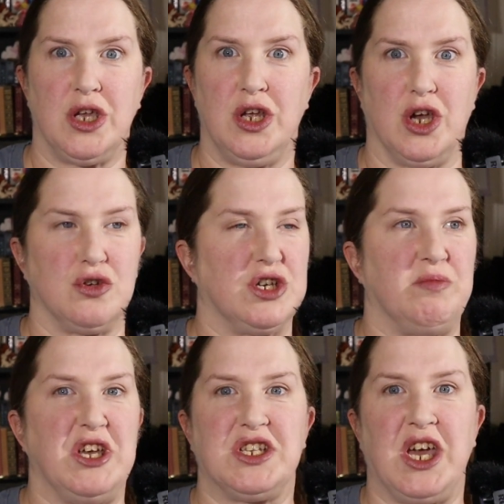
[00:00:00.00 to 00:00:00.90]
you know,
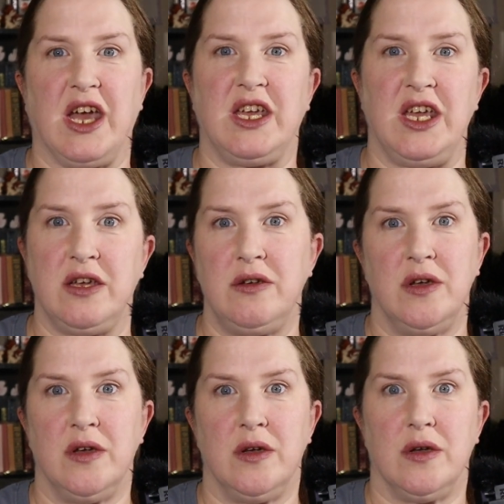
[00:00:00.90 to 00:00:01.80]
to be attacking
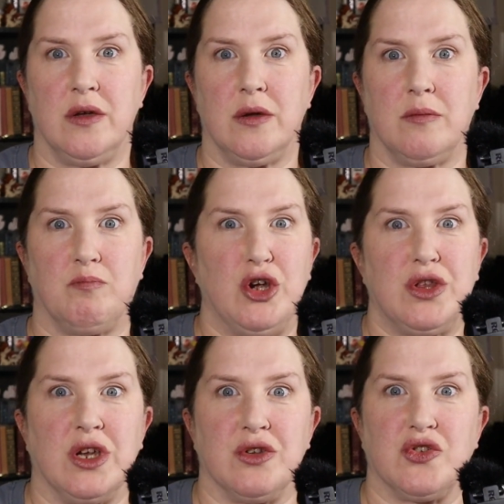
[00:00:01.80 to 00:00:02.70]

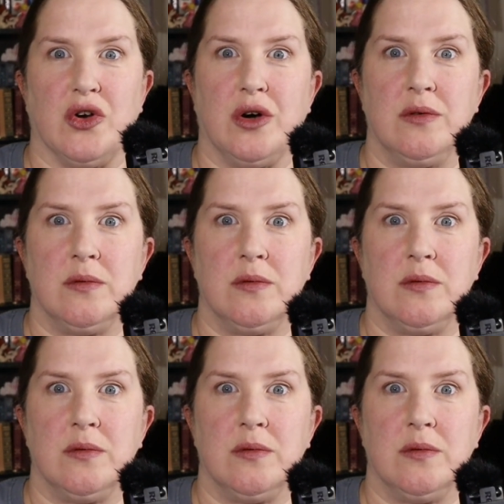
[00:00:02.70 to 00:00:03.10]
birth control.